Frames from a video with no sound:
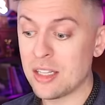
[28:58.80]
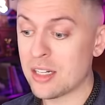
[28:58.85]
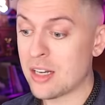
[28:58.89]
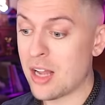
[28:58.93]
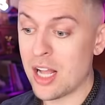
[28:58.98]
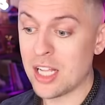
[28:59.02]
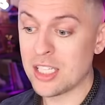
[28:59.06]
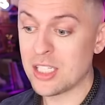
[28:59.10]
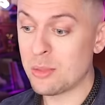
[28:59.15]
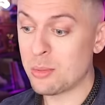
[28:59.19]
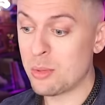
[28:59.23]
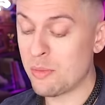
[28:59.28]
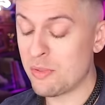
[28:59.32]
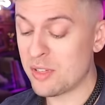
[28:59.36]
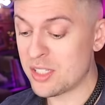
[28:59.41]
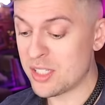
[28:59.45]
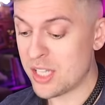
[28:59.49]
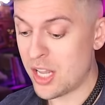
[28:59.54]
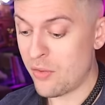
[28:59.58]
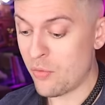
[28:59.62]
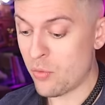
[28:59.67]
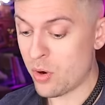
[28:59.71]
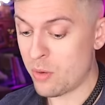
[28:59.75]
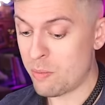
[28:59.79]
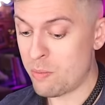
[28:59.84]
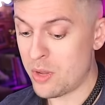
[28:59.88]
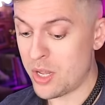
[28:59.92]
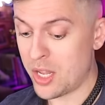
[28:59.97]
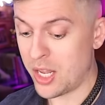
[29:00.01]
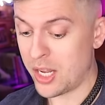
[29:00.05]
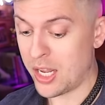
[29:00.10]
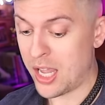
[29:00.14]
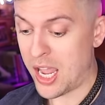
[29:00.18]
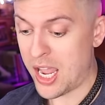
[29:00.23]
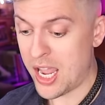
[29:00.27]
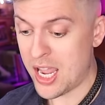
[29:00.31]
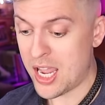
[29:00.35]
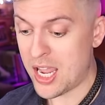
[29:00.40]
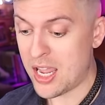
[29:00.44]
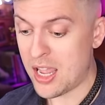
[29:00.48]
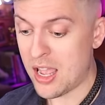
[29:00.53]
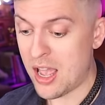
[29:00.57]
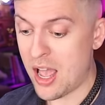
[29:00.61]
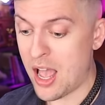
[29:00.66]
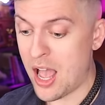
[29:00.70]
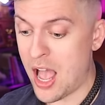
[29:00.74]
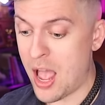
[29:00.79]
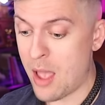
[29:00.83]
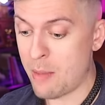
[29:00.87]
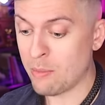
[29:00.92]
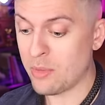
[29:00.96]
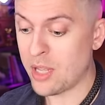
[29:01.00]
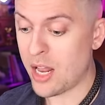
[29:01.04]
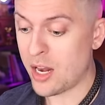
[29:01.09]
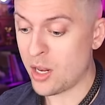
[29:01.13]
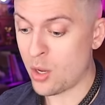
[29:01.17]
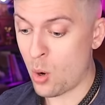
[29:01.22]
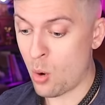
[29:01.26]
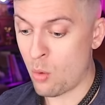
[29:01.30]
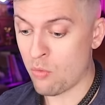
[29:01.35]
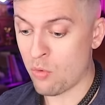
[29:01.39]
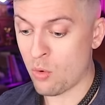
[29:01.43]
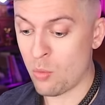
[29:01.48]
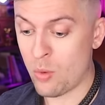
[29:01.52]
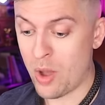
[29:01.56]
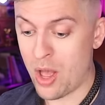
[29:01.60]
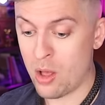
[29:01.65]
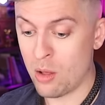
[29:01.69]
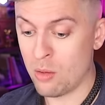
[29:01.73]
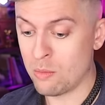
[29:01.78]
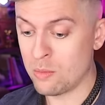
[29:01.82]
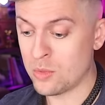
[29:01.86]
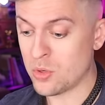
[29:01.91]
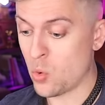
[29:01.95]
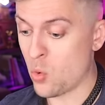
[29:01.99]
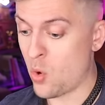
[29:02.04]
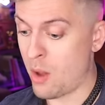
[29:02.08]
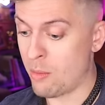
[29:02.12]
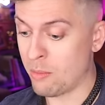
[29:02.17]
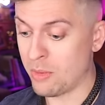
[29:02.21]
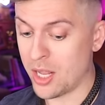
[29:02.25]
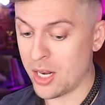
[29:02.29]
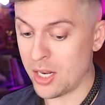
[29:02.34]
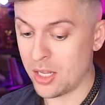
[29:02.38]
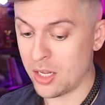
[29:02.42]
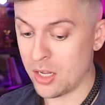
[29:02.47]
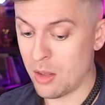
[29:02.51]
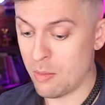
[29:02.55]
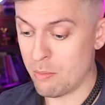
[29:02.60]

the concept of a safe word being, hey, I'm getting overwhelmed or I'm getting